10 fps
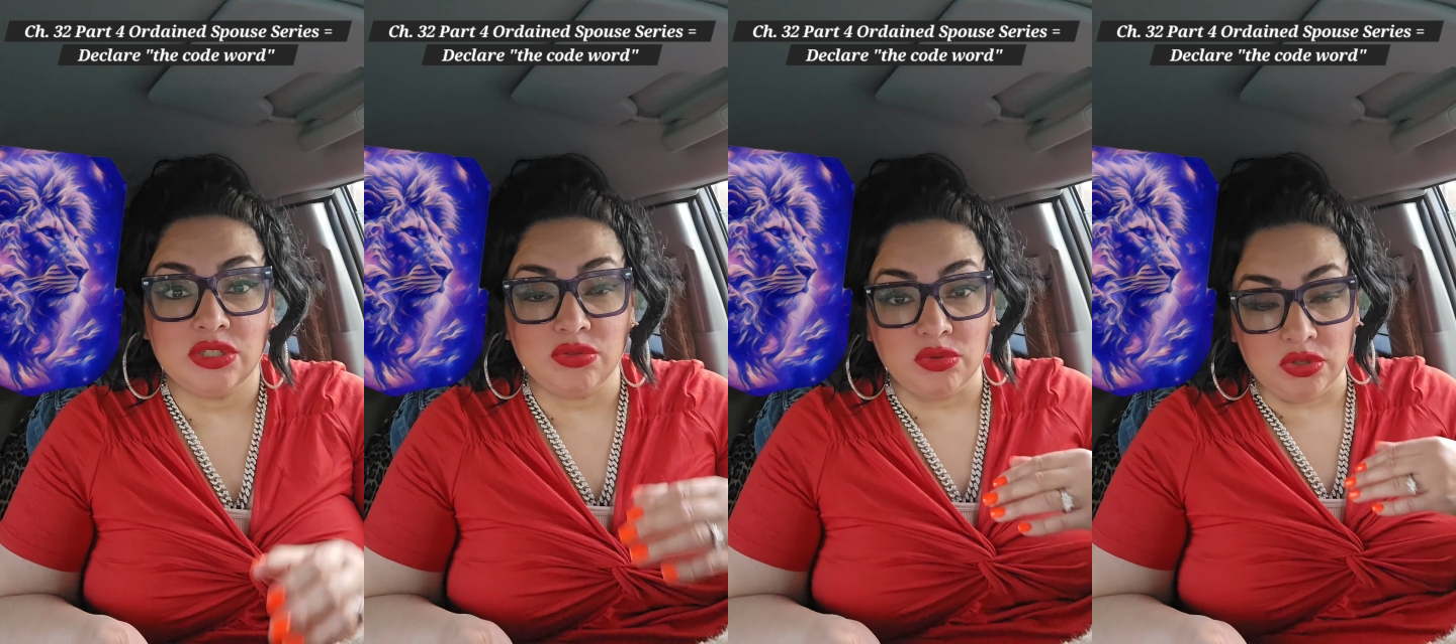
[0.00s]

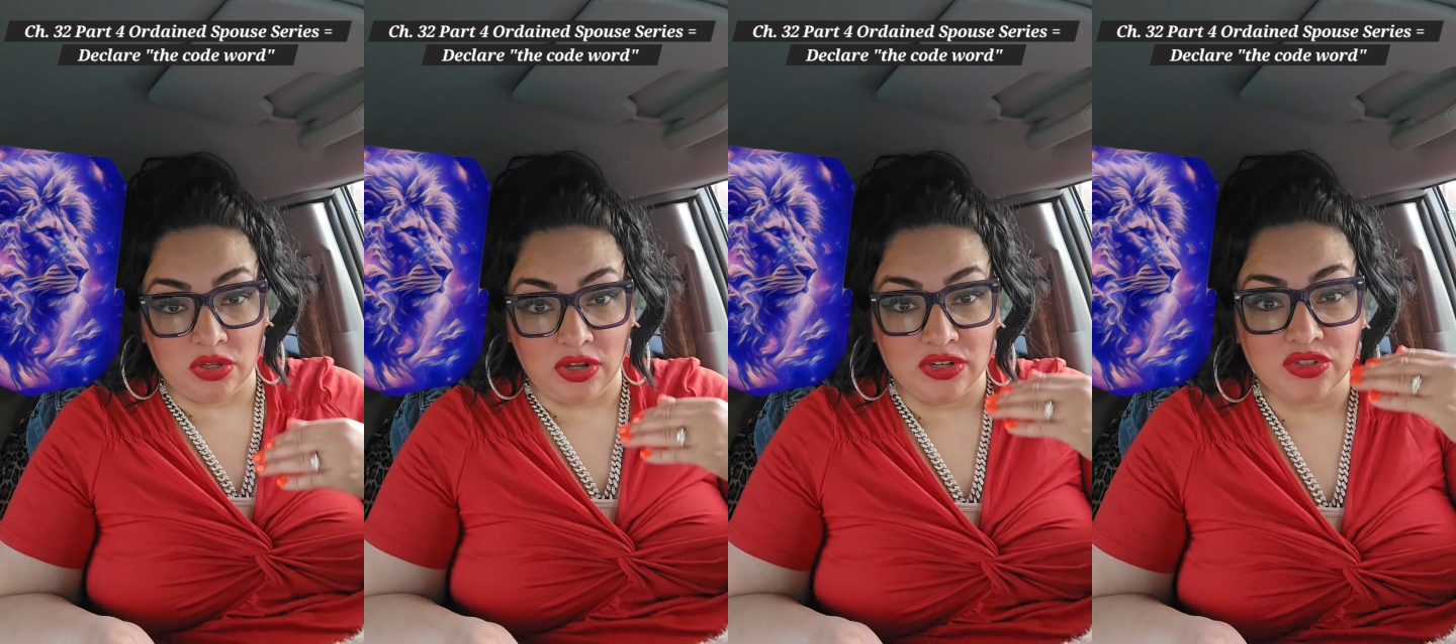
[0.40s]
to
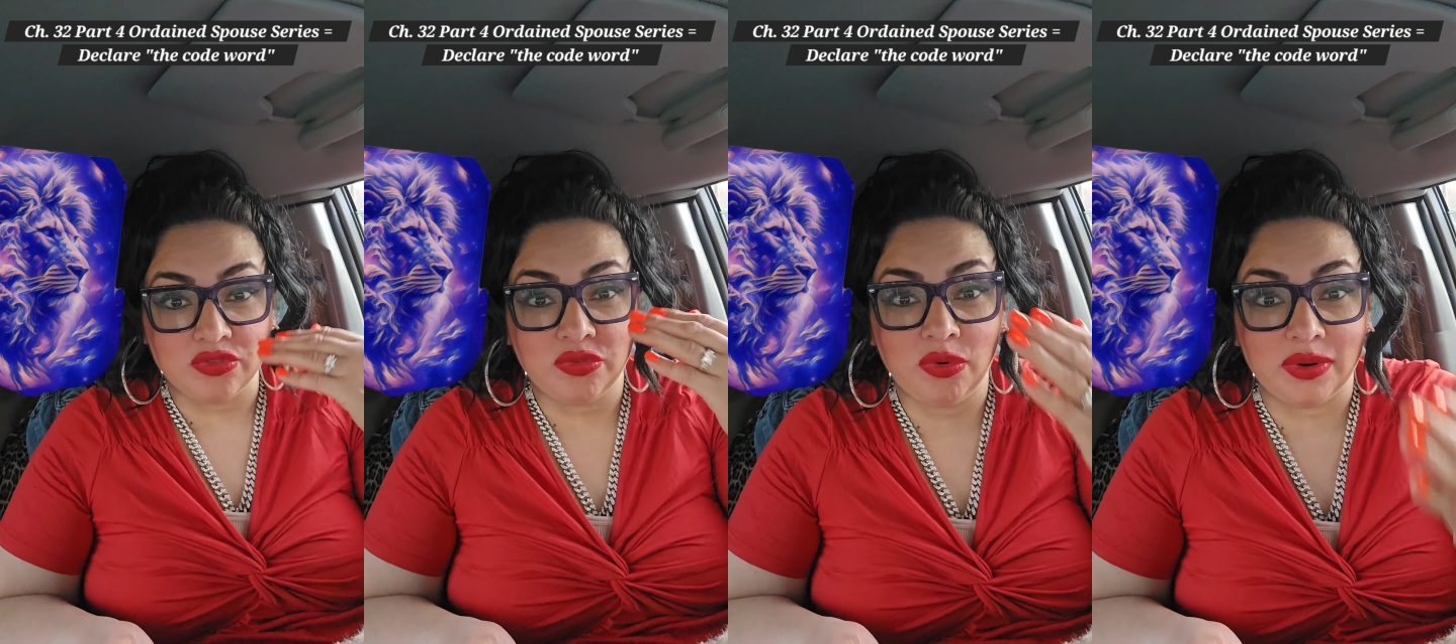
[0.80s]

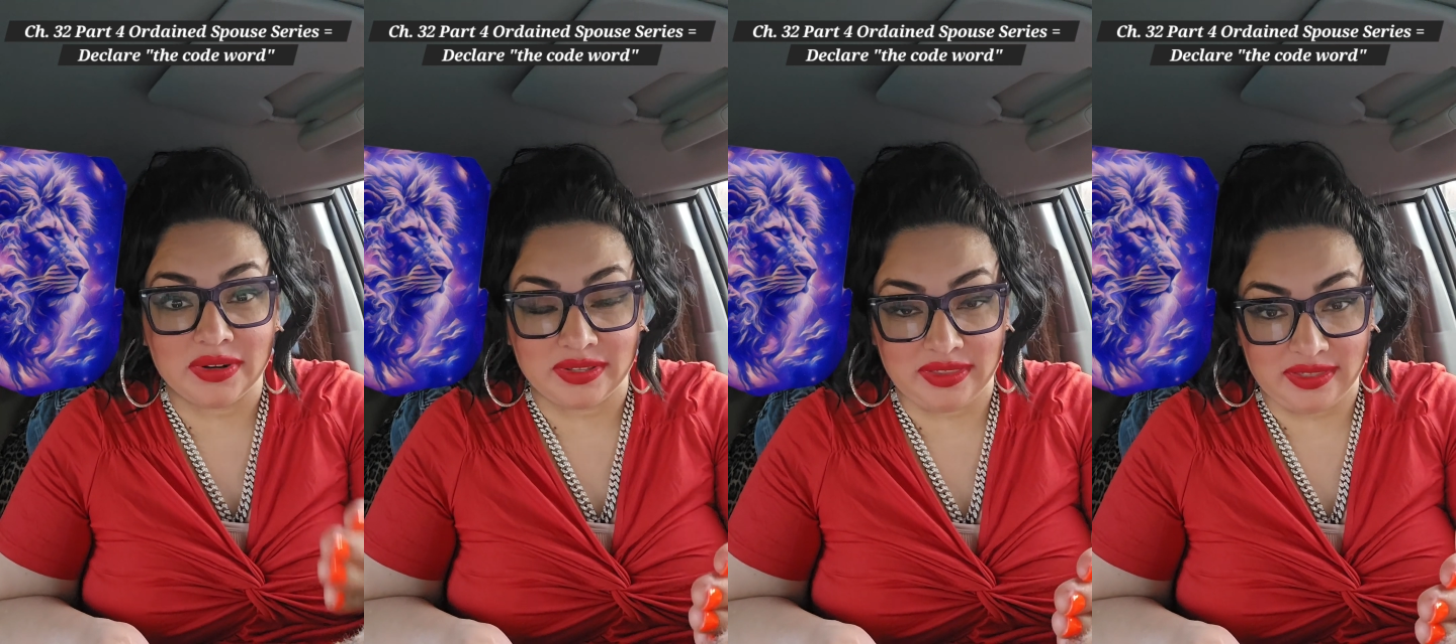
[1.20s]
launch
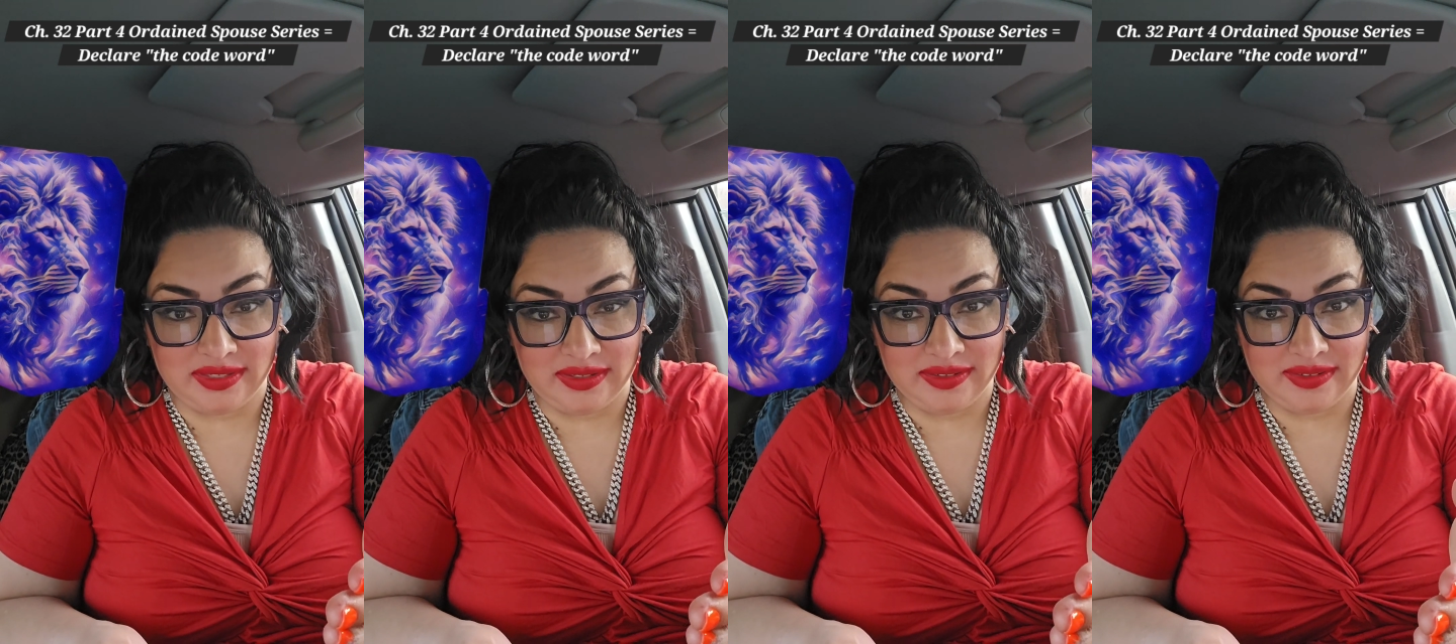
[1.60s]
forth
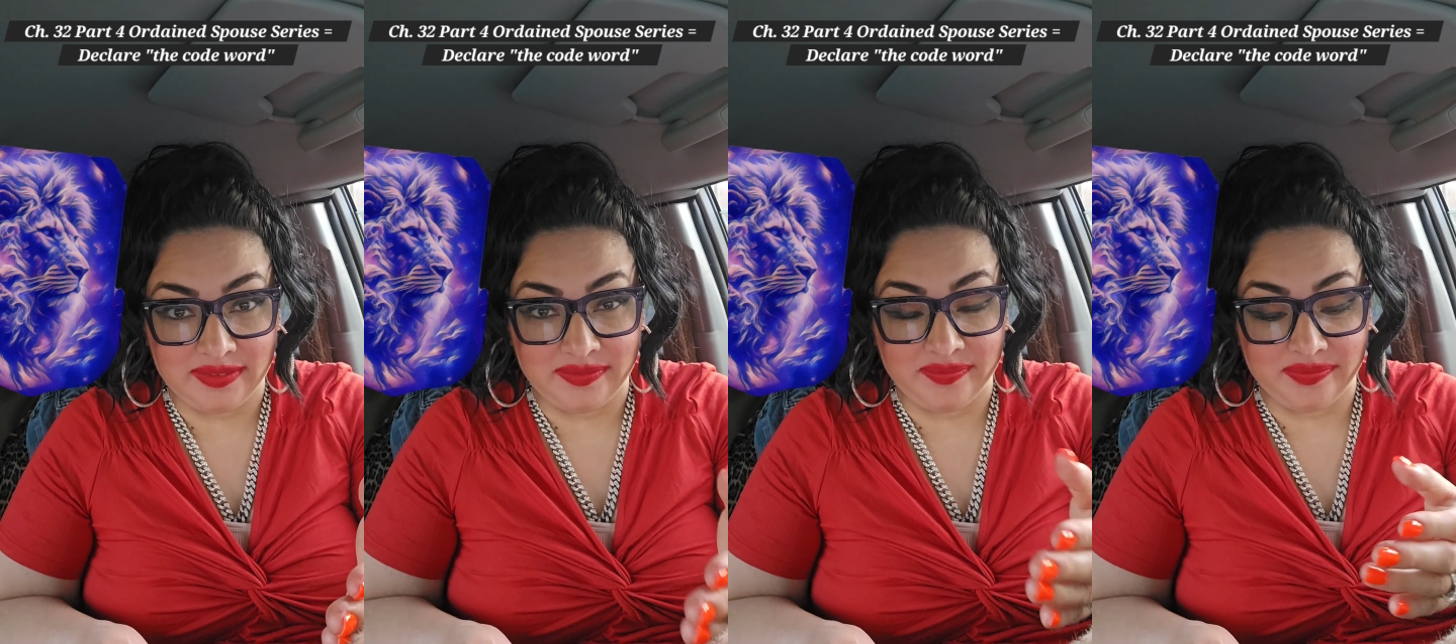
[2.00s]

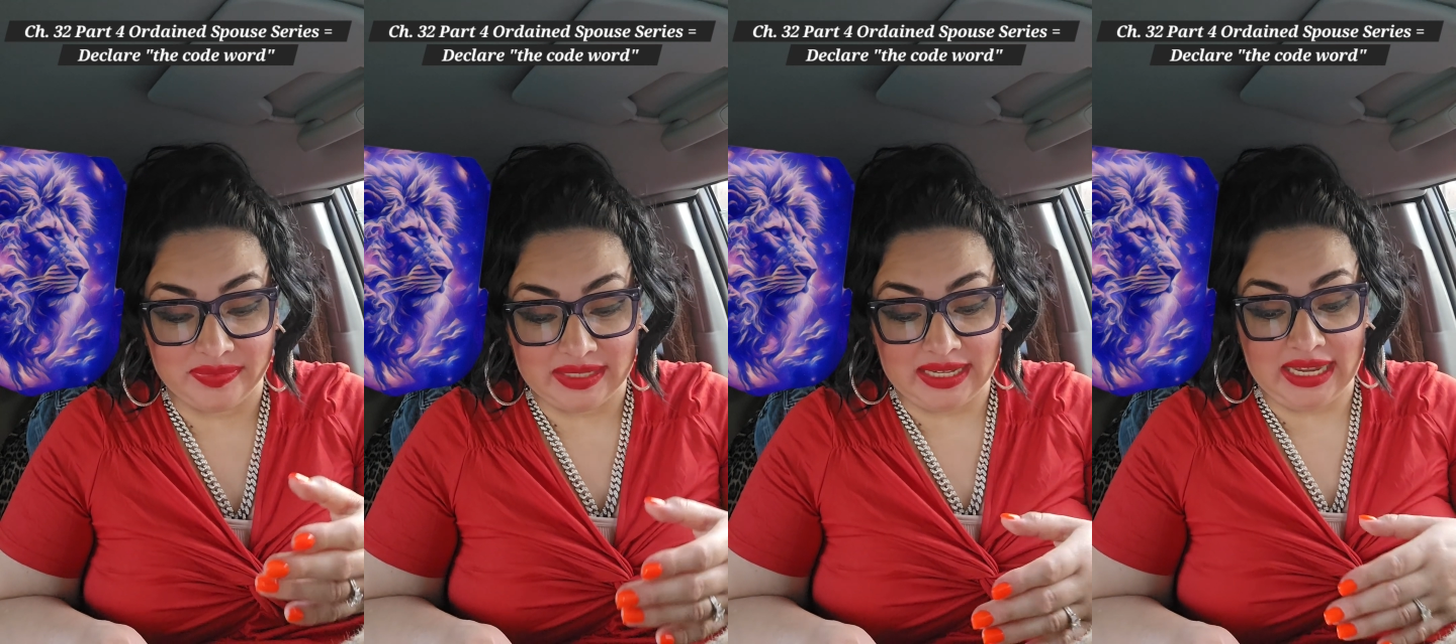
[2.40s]

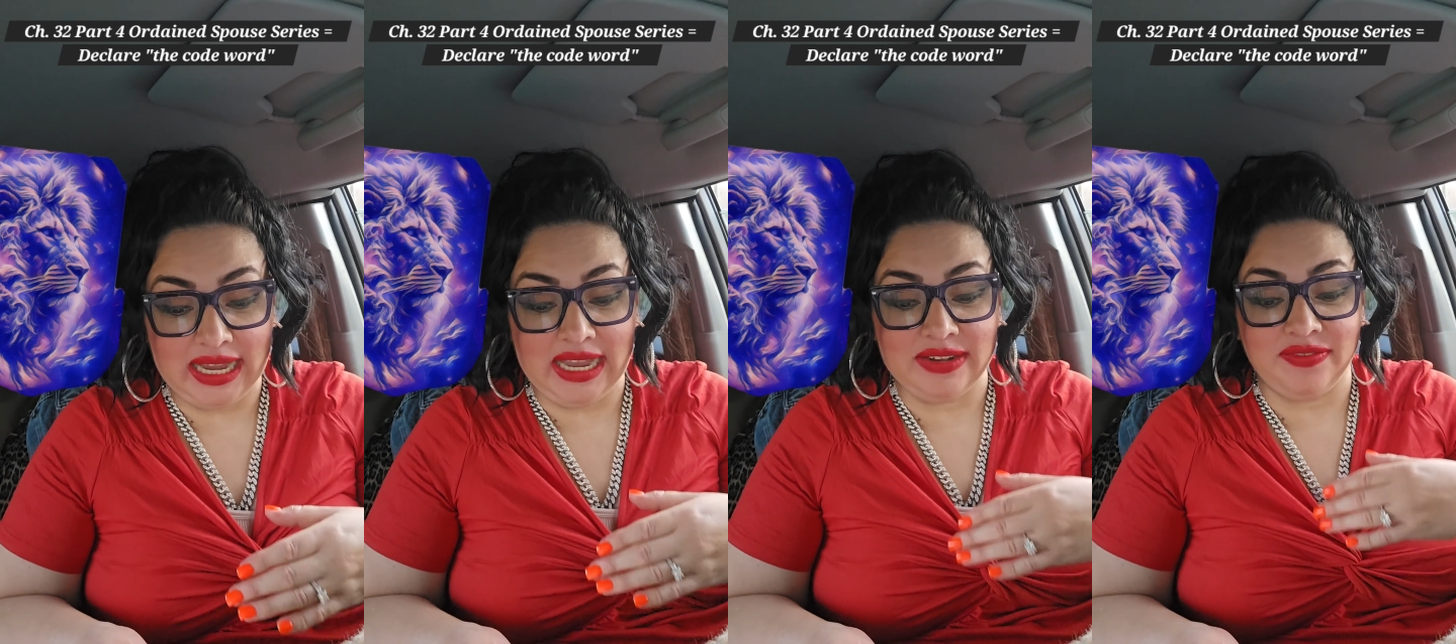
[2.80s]

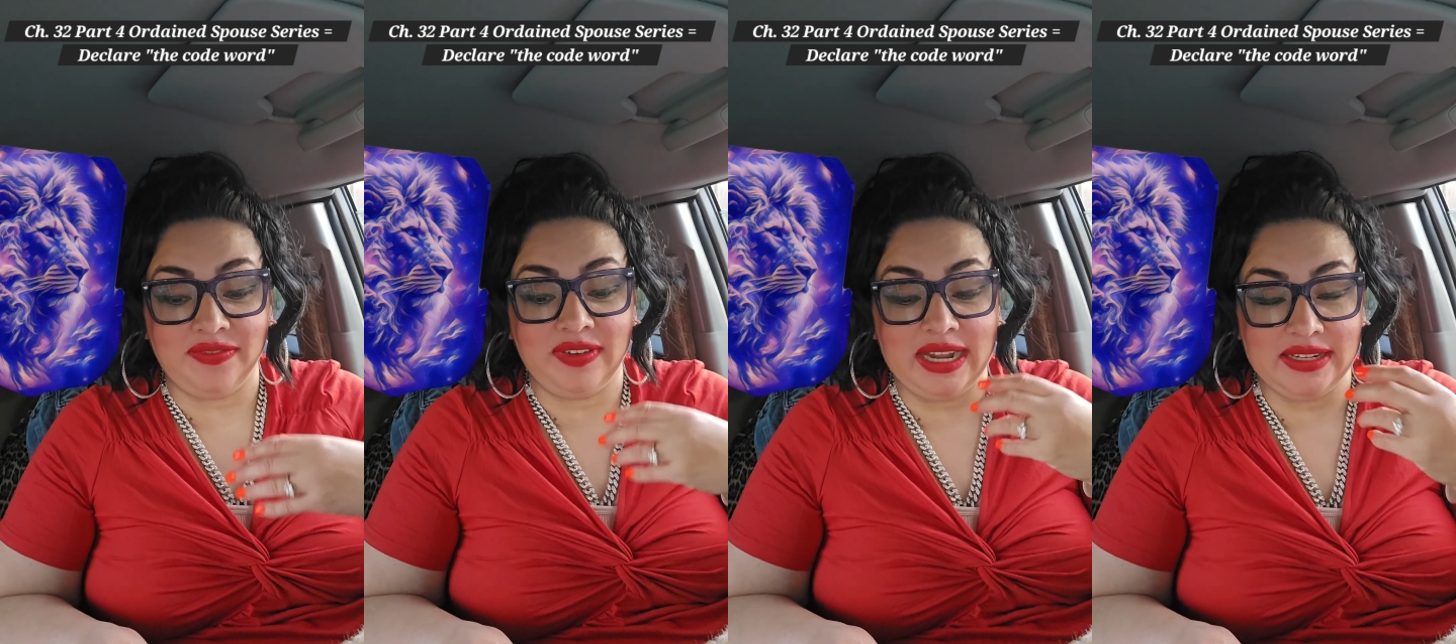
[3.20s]
and
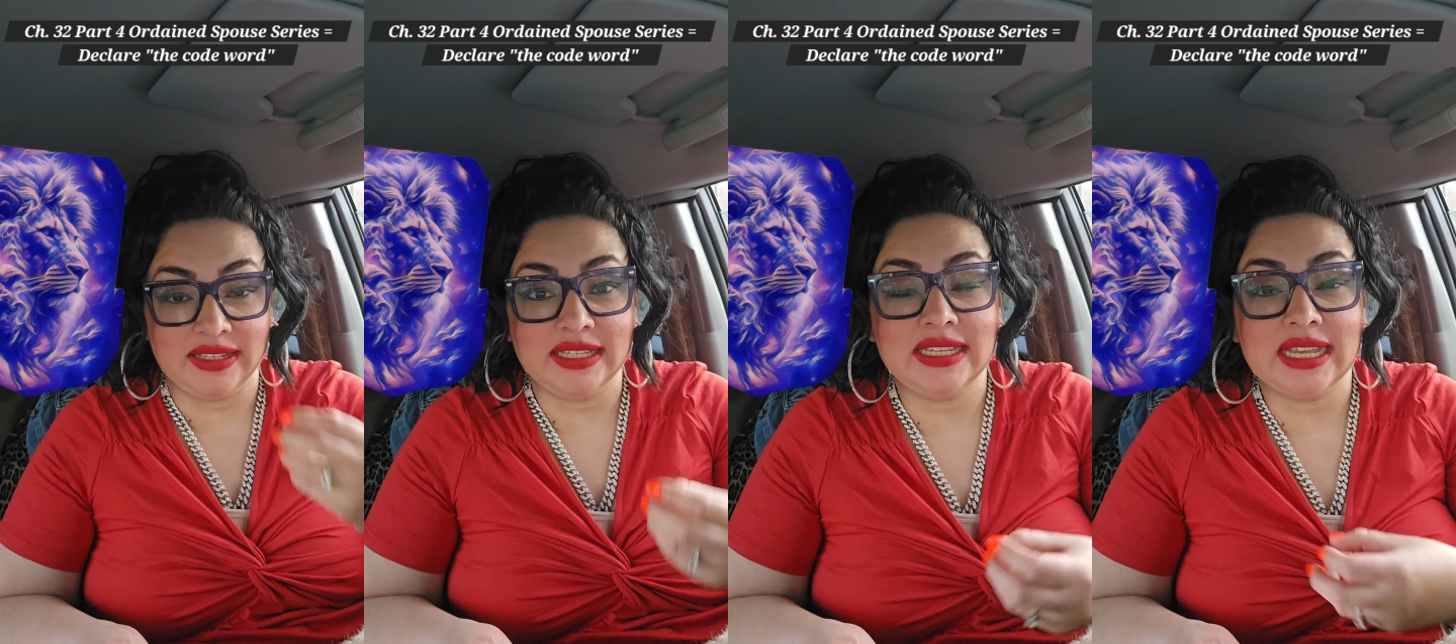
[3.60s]

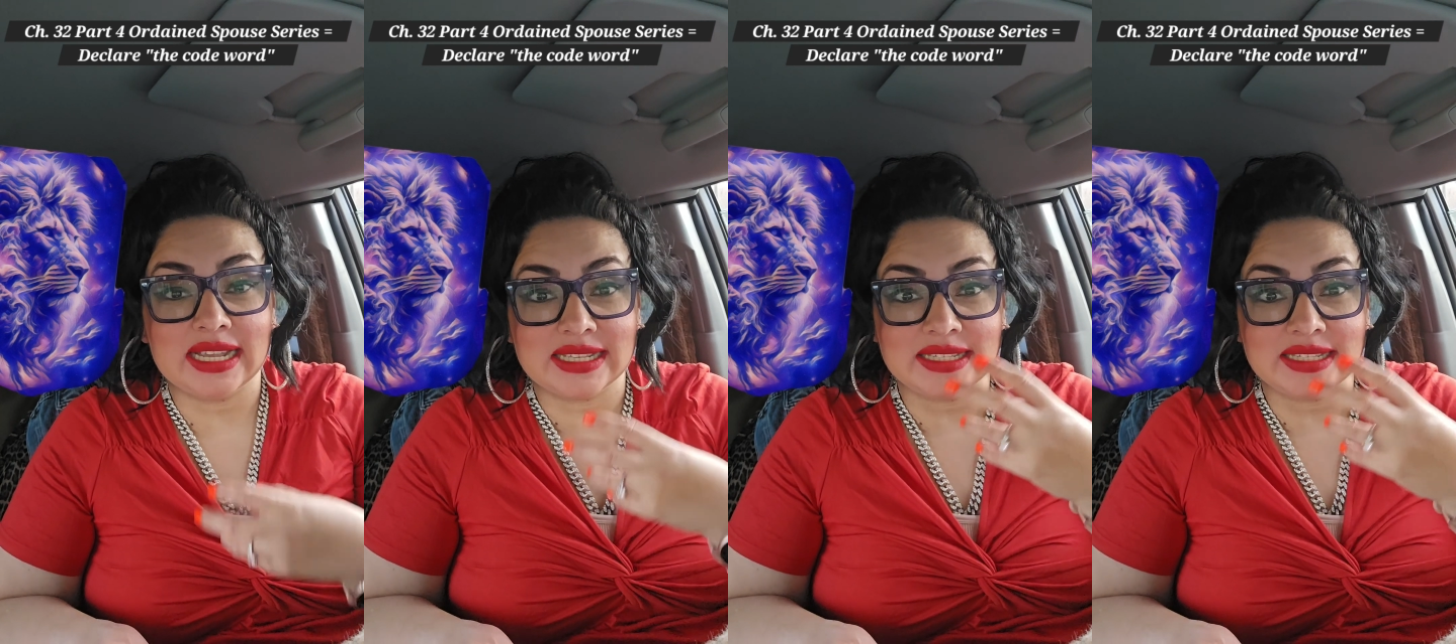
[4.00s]
finally